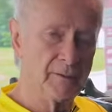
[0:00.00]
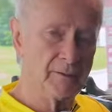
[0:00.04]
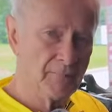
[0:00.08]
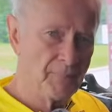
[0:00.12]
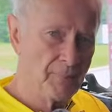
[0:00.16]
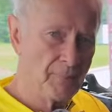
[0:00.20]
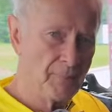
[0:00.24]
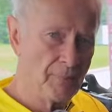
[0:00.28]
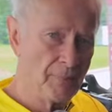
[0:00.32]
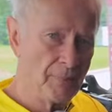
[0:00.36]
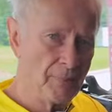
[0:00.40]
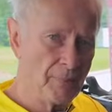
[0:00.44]
So
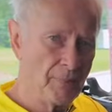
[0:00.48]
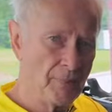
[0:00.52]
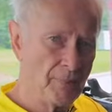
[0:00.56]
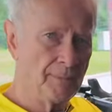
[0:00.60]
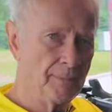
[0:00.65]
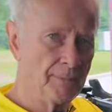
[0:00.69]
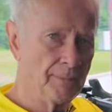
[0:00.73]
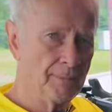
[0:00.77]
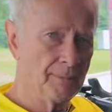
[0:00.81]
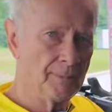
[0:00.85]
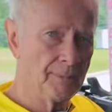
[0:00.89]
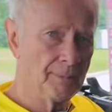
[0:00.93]
yeah, so you
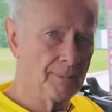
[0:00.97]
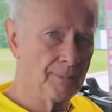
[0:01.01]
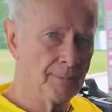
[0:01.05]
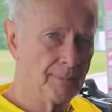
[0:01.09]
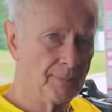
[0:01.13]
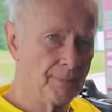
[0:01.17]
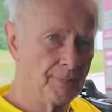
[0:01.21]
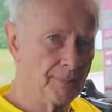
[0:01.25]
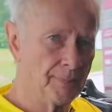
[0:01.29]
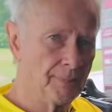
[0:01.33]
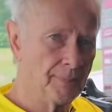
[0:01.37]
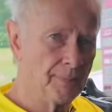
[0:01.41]
were testing out
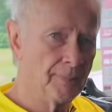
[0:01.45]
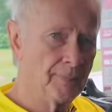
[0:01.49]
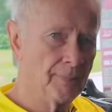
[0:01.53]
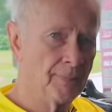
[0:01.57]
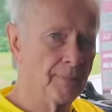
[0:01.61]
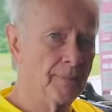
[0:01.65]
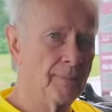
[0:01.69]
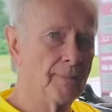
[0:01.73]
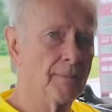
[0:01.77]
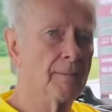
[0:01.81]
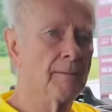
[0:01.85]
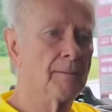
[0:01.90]
the
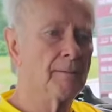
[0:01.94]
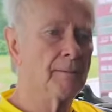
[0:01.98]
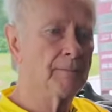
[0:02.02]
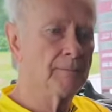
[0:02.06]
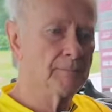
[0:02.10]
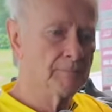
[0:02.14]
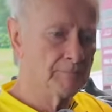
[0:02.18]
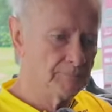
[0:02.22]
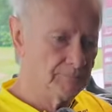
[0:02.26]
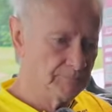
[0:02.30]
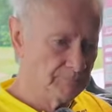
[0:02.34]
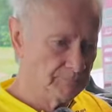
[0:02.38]
cranks,
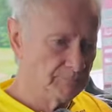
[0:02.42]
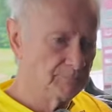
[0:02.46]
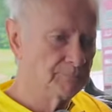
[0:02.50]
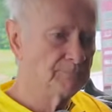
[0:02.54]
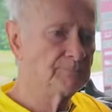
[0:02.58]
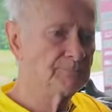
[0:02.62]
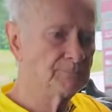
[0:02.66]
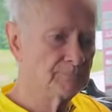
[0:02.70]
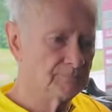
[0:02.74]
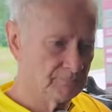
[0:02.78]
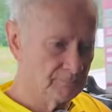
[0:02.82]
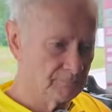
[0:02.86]
you know, you were
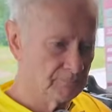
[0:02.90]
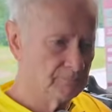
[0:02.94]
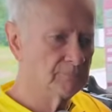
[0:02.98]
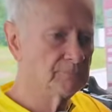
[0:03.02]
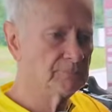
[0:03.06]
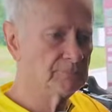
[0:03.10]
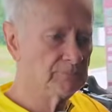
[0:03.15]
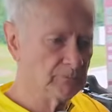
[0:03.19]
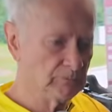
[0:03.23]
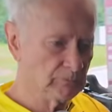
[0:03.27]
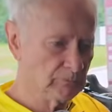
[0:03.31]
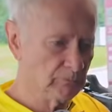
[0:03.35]
rehabbing,
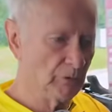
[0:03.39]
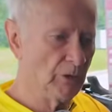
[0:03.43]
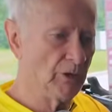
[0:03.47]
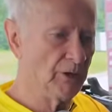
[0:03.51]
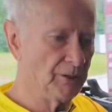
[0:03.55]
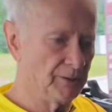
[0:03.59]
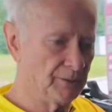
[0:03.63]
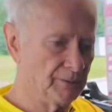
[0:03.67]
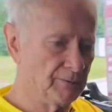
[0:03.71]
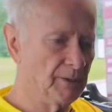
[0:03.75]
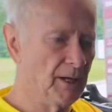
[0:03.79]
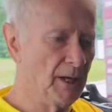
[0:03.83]
you were able to get
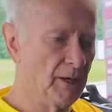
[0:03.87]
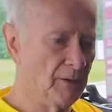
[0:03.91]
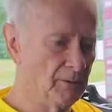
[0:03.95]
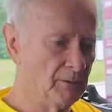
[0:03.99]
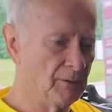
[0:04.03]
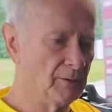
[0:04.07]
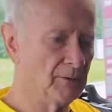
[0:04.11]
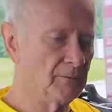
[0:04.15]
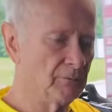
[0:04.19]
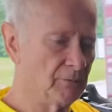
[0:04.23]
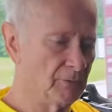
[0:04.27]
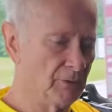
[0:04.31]
back to riding.